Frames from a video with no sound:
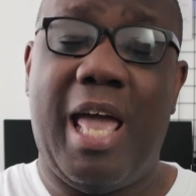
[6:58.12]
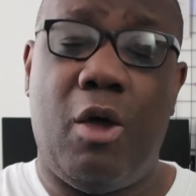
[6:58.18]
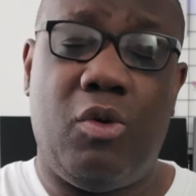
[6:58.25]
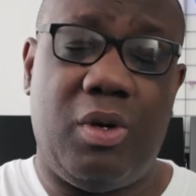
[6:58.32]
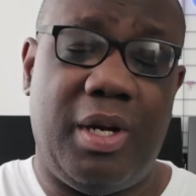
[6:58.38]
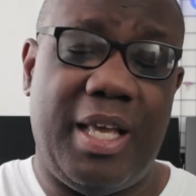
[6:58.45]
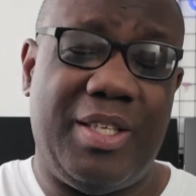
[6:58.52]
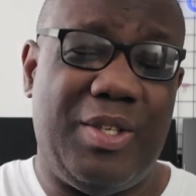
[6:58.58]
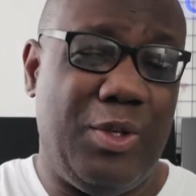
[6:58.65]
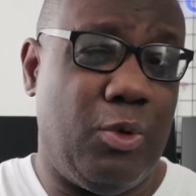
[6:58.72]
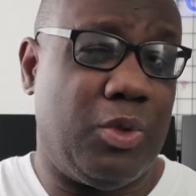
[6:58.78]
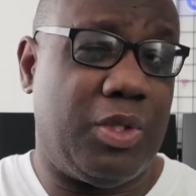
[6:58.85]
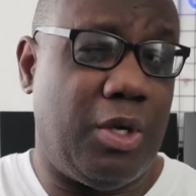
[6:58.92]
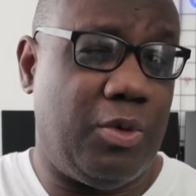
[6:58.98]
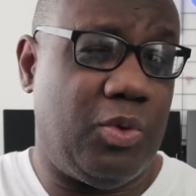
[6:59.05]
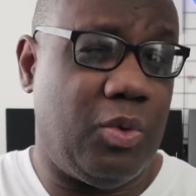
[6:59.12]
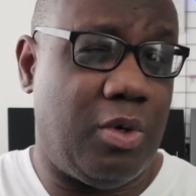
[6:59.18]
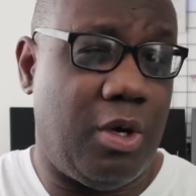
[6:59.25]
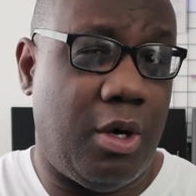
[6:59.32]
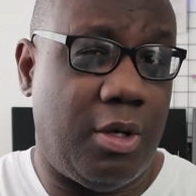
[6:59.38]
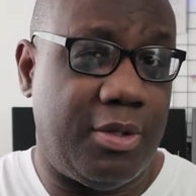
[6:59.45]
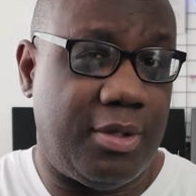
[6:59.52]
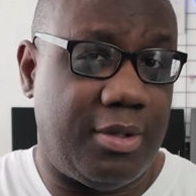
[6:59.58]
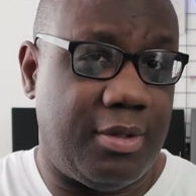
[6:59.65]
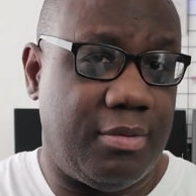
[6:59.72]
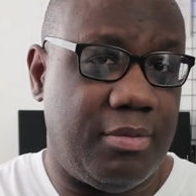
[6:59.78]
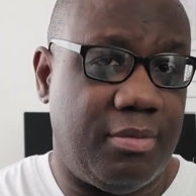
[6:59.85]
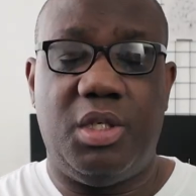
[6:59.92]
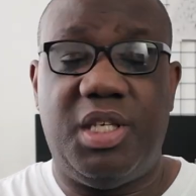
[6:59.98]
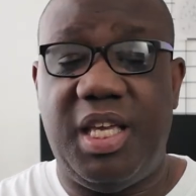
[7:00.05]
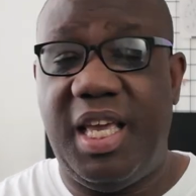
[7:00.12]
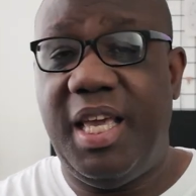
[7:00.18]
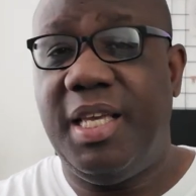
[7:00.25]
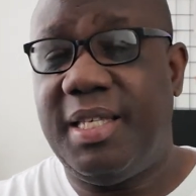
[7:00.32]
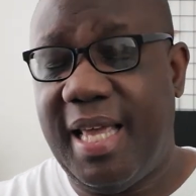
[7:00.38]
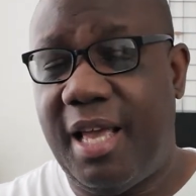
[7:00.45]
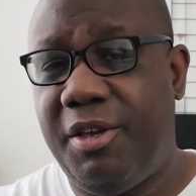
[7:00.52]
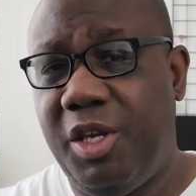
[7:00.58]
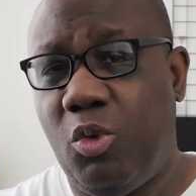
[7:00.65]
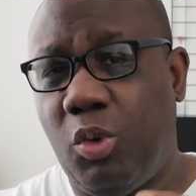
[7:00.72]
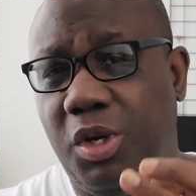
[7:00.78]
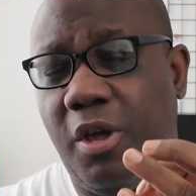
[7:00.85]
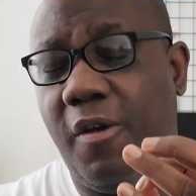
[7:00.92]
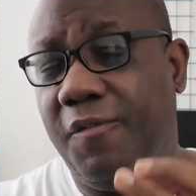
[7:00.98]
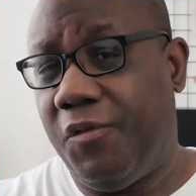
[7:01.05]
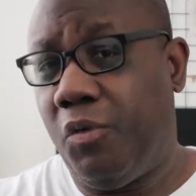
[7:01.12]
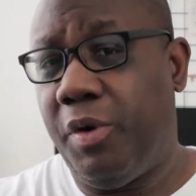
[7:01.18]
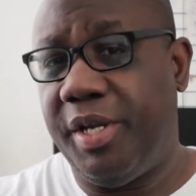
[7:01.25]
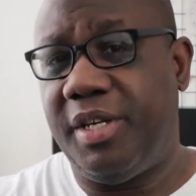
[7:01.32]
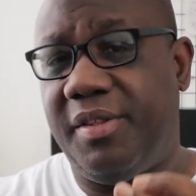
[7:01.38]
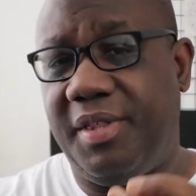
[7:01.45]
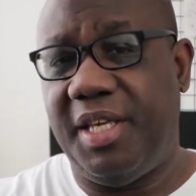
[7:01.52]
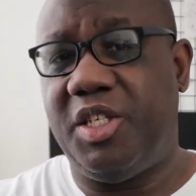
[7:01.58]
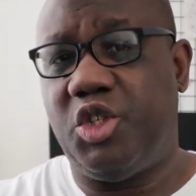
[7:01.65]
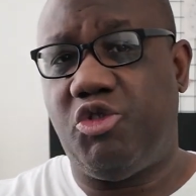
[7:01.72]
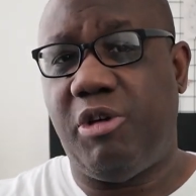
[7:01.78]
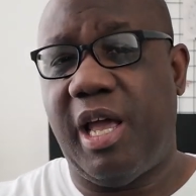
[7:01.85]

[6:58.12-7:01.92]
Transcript: calculating your total costs. So here's how you want to avoid these